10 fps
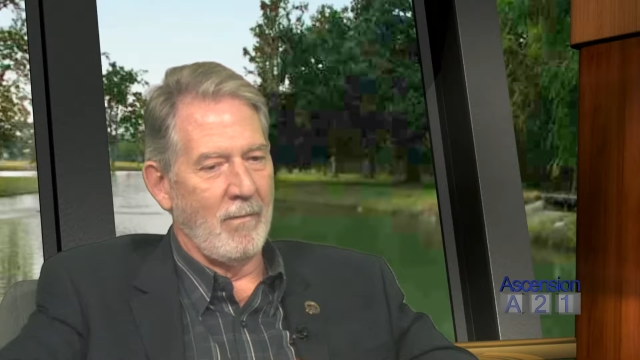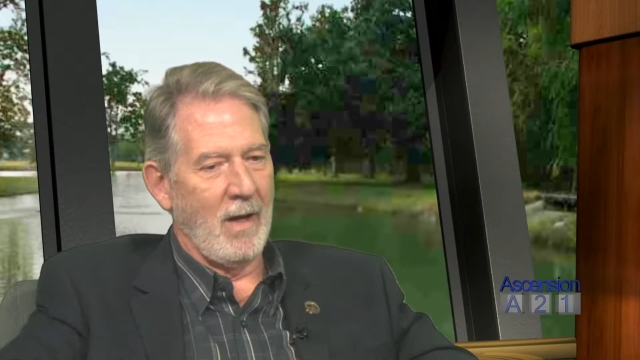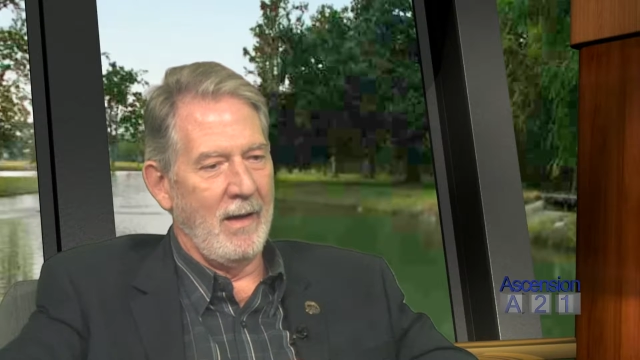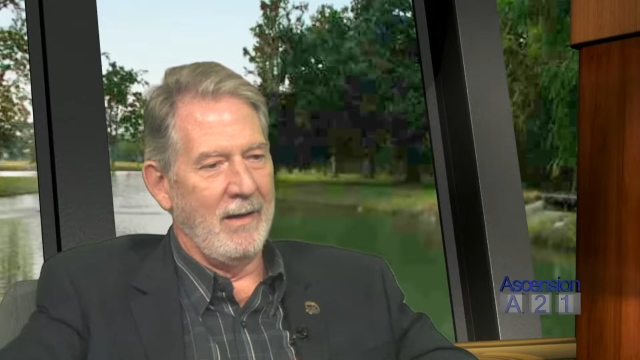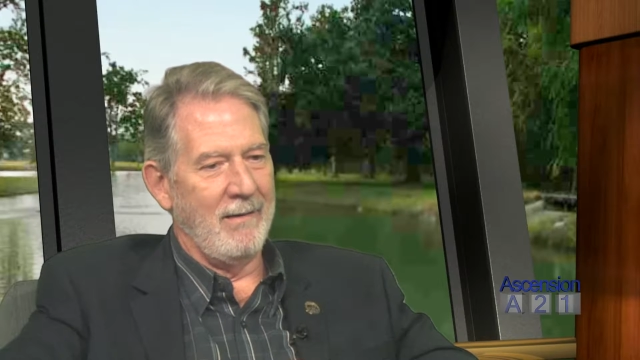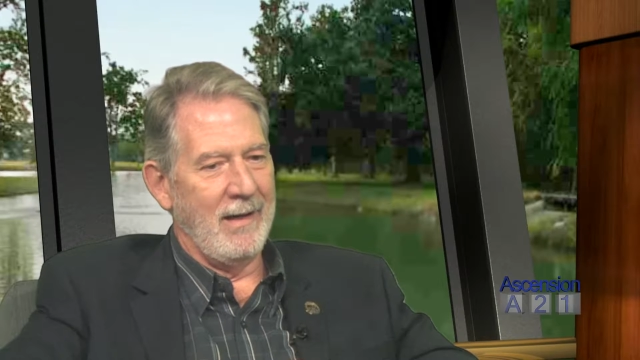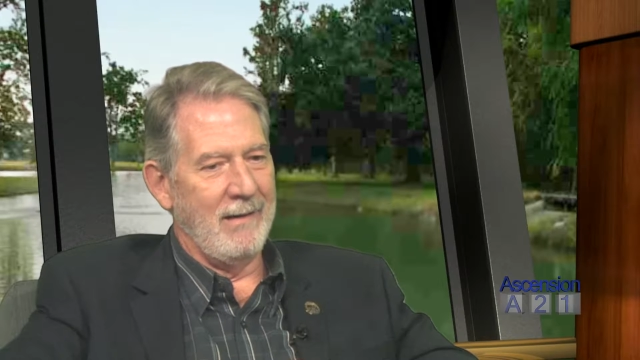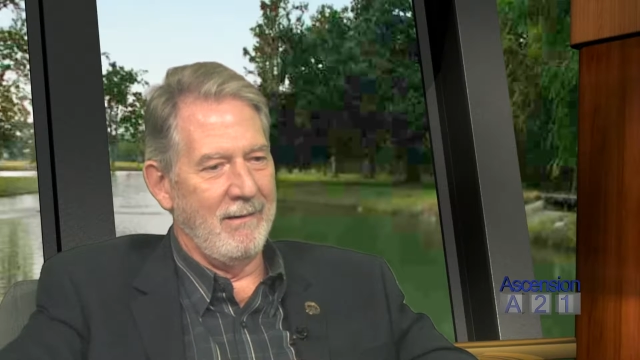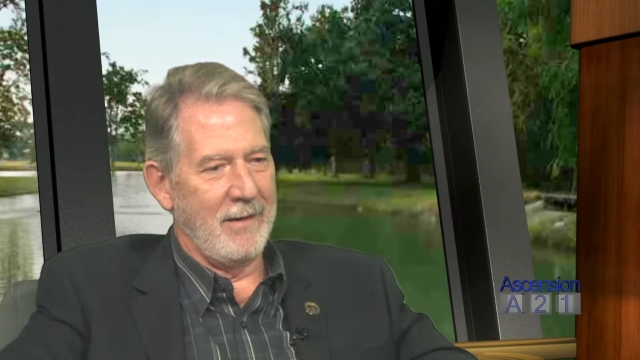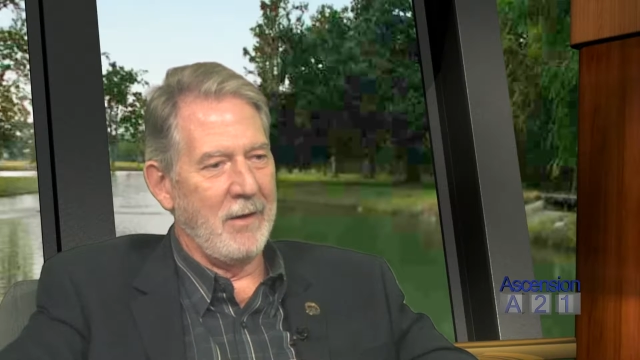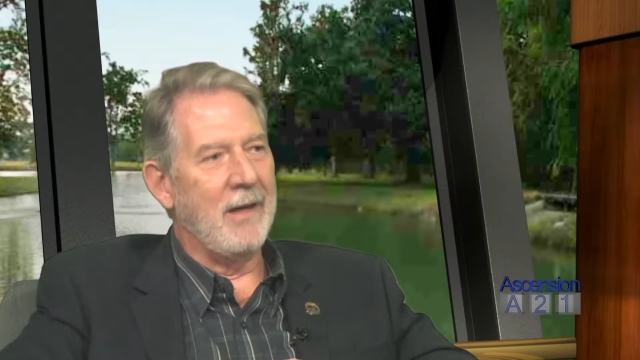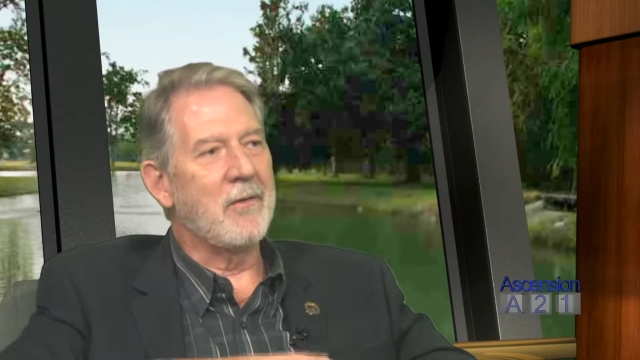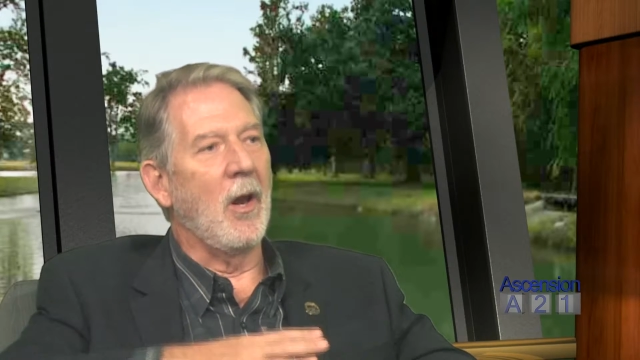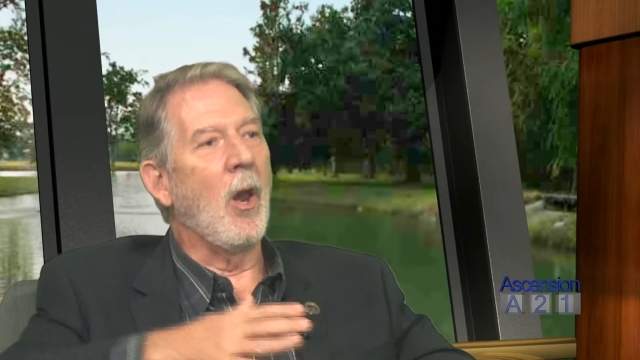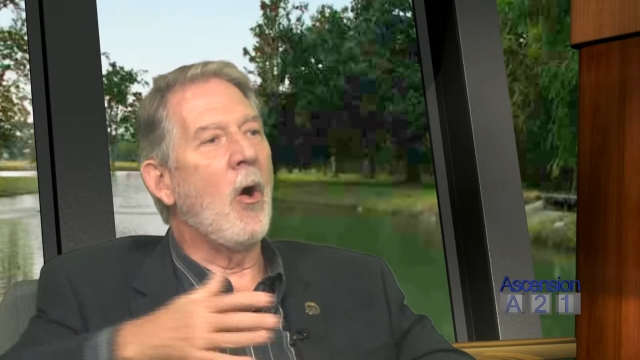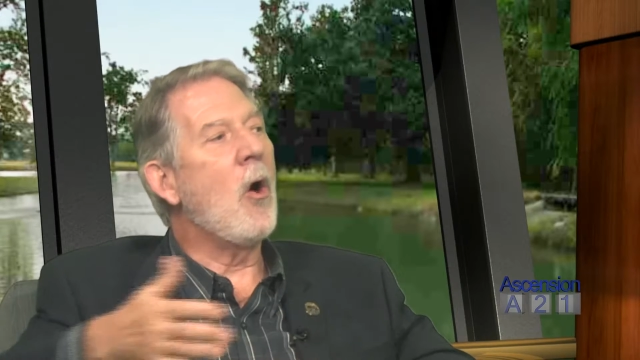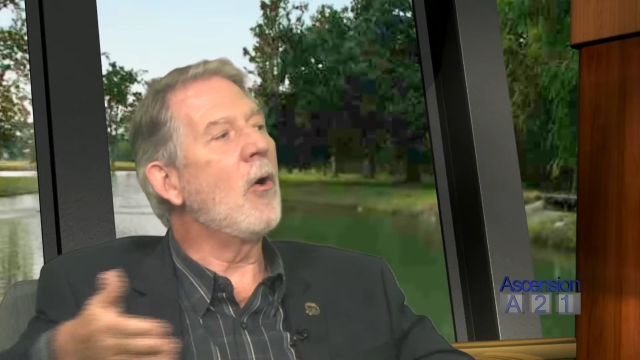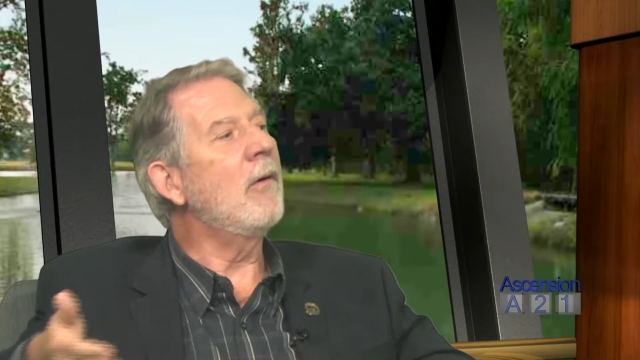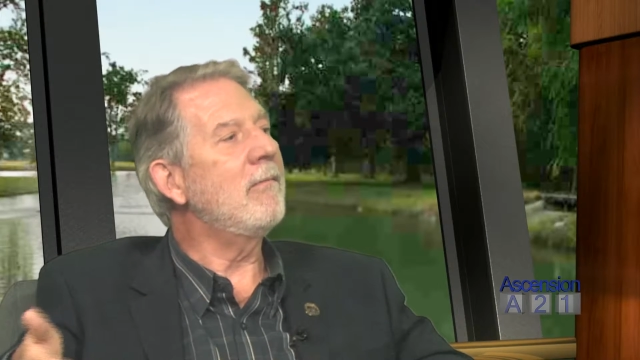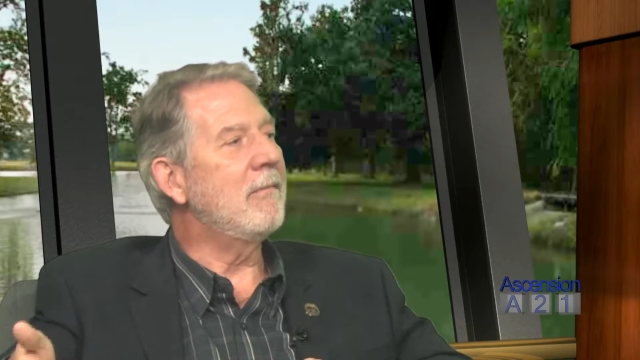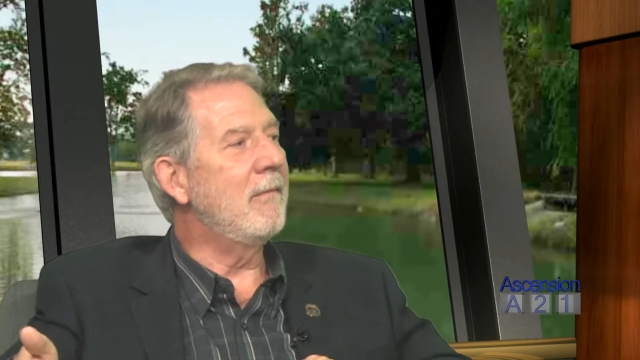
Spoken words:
it's a